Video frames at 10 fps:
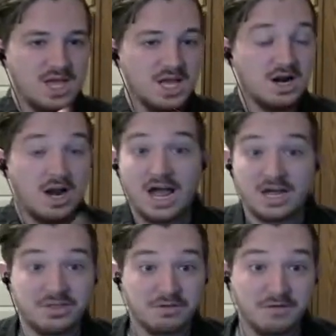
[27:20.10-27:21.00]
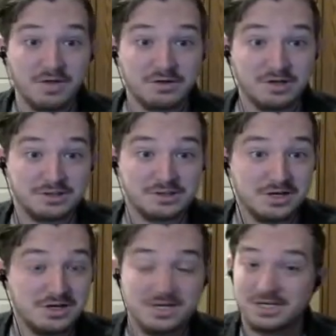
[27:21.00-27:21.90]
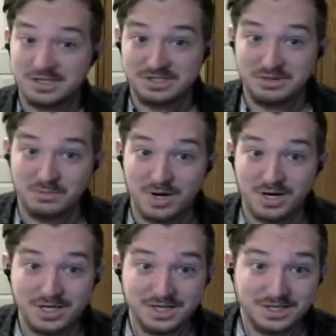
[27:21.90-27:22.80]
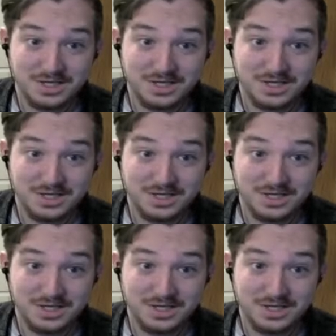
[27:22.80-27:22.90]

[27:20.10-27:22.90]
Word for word: Here, I got the feather duster. You still want it?